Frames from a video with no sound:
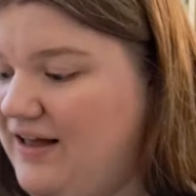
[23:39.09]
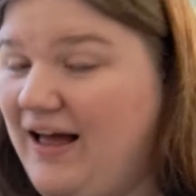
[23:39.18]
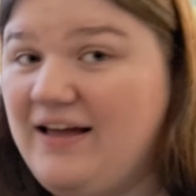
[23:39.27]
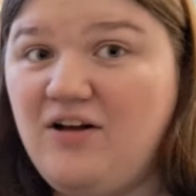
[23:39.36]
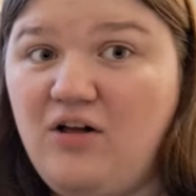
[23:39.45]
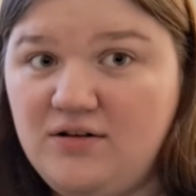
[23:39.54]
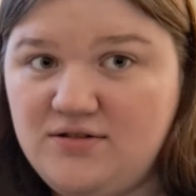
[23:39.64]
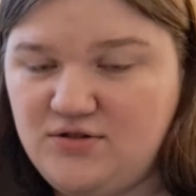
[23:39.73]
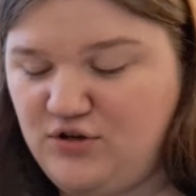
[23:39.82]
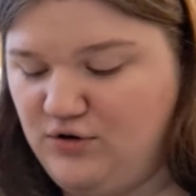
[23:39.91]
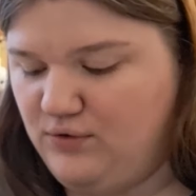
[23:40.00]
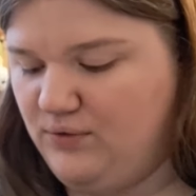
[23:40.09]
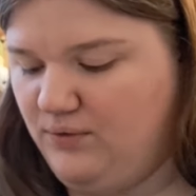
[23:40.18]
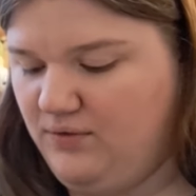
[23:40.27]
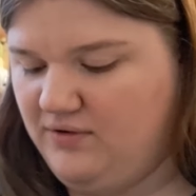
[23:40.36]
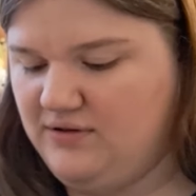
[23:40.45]
I
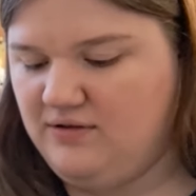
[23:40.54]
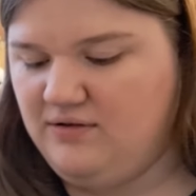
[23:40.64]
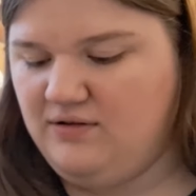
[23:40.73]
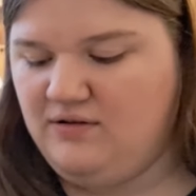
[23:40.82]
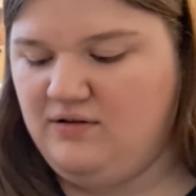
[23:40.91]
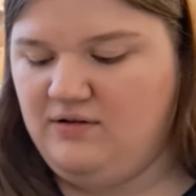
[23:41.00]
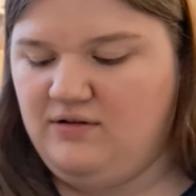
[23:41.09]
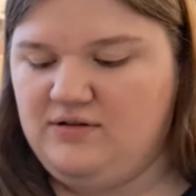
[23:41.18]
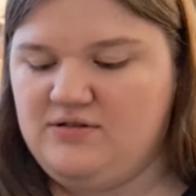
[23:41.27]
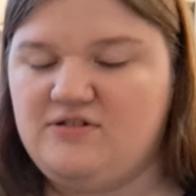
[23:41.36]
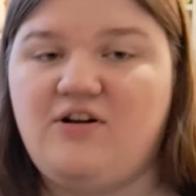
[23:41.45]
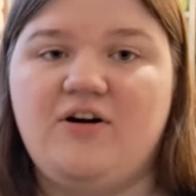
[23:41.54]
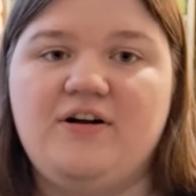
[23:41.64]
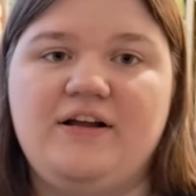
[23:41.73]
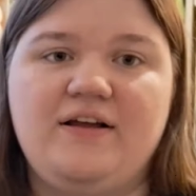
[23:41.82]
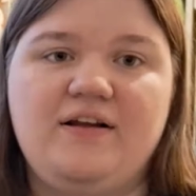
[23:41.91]
also
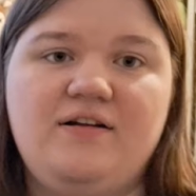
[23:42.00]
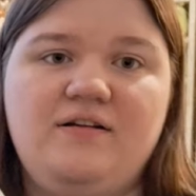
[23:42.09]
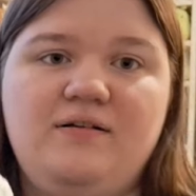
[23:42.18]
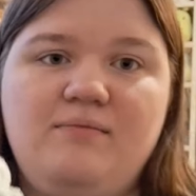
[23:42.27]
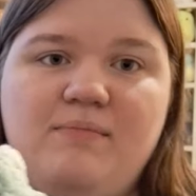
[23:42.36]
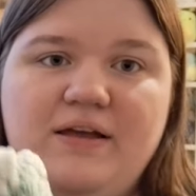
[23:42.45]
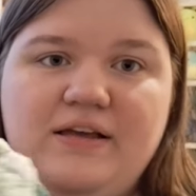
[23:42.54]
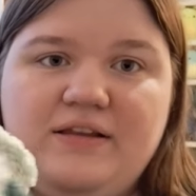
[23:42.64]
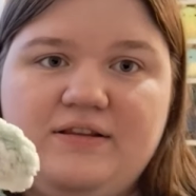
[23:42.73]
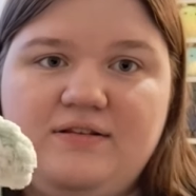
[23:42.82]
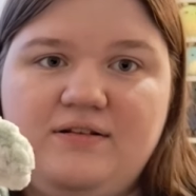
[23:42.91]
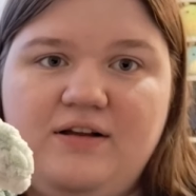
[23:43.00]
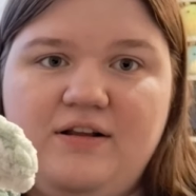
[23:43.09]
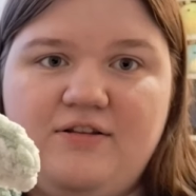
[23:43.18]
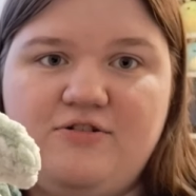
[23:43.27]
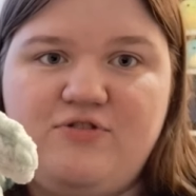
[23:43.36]
started making
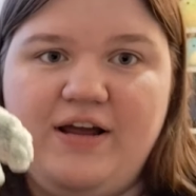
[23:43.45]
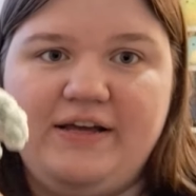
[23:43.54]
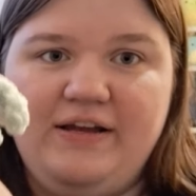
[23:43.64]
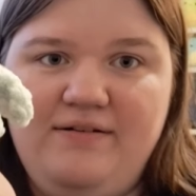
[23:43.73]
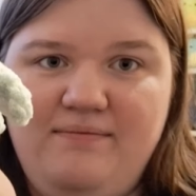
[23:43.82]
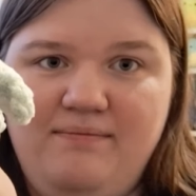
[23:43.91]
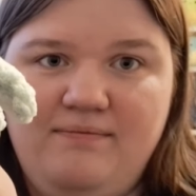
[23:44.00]
another dragon